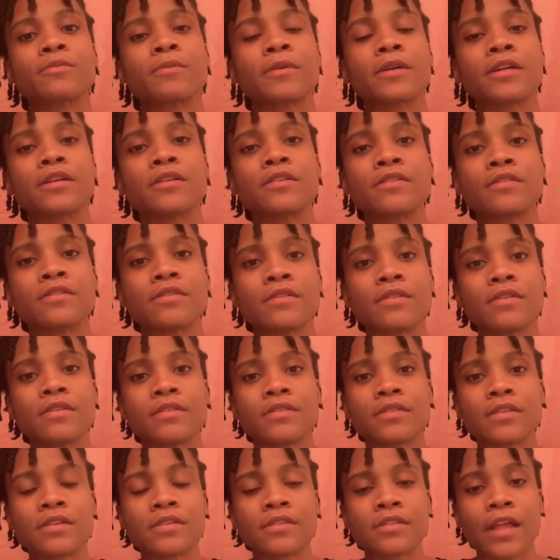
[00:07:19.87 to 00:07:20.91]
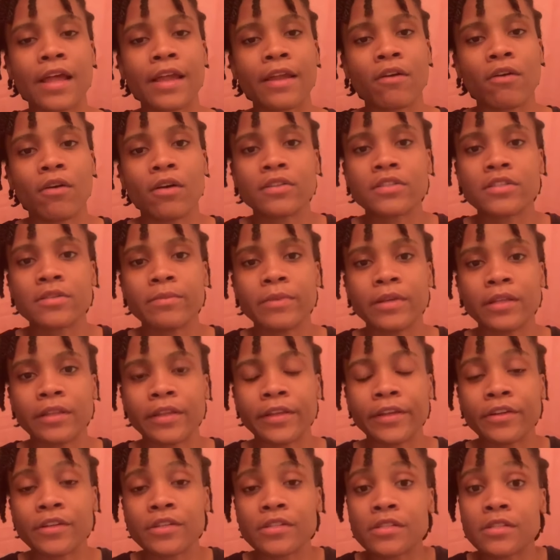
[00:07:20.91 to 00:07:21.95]
because it's like
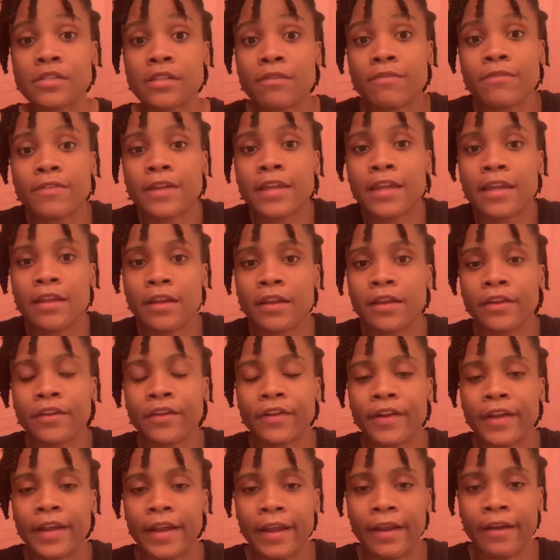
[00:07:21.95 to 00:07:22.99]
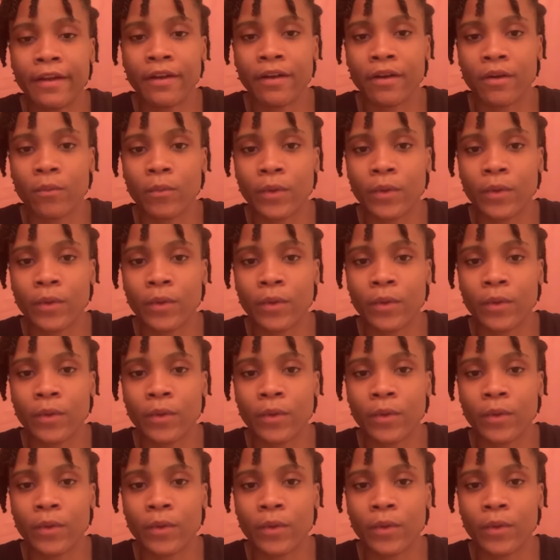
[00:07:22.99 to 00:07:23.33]
ultimately you're suffocating your hair